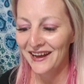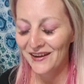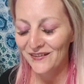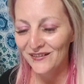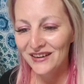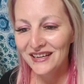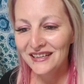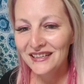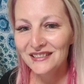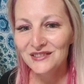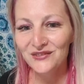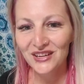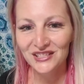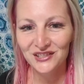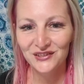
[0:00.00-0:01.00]
when it is
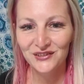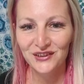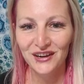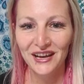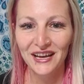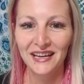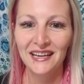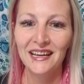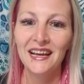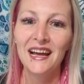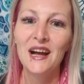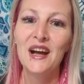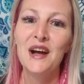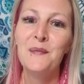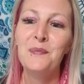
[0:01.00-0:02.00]
retrograde,
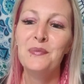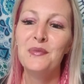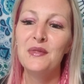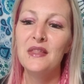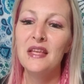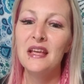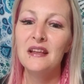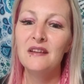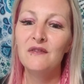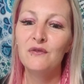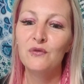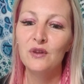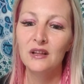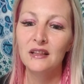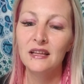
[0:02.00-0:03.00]
it
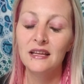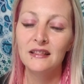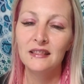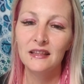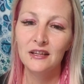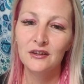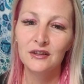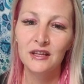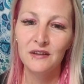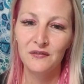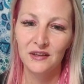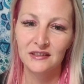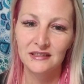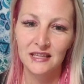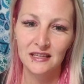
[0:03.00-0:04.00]
really literally
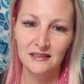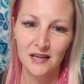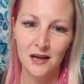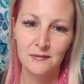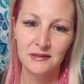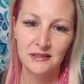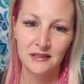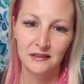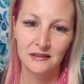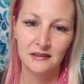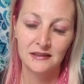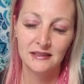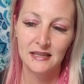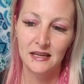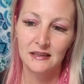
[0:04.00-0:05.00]
feels like time is
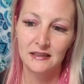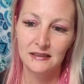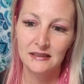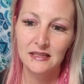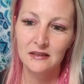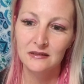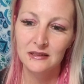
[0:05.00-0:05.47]
standing still,